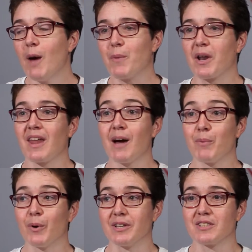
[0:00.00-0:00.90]
But at that
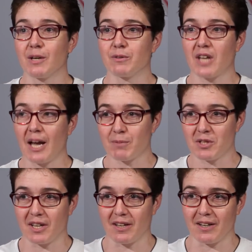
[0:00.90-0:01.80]
point, I was
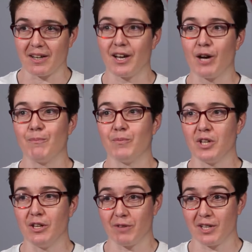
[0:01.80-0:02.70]
captaining
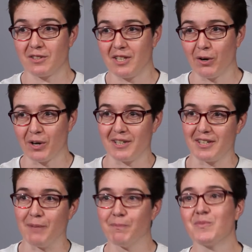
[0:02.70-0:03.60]
the university hockey
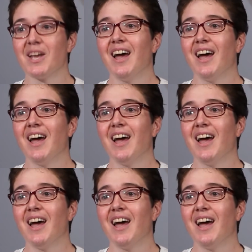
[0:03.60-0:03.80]
team.